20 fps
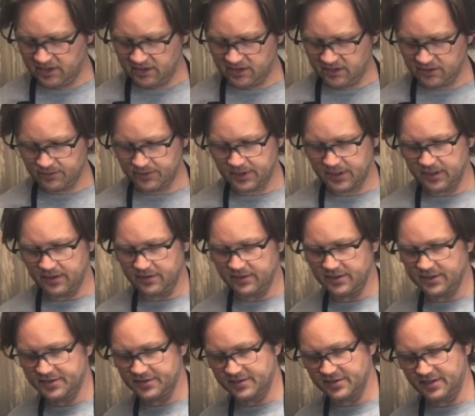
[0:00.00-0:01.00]
Here we go.
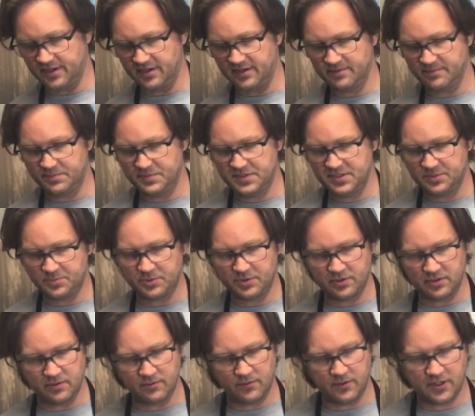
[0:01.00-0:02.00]
Let's see. Dip a
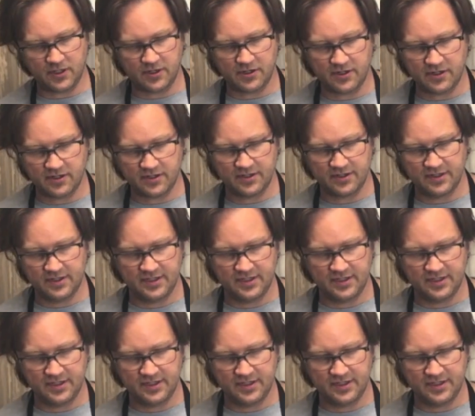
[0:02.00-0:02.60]
little water.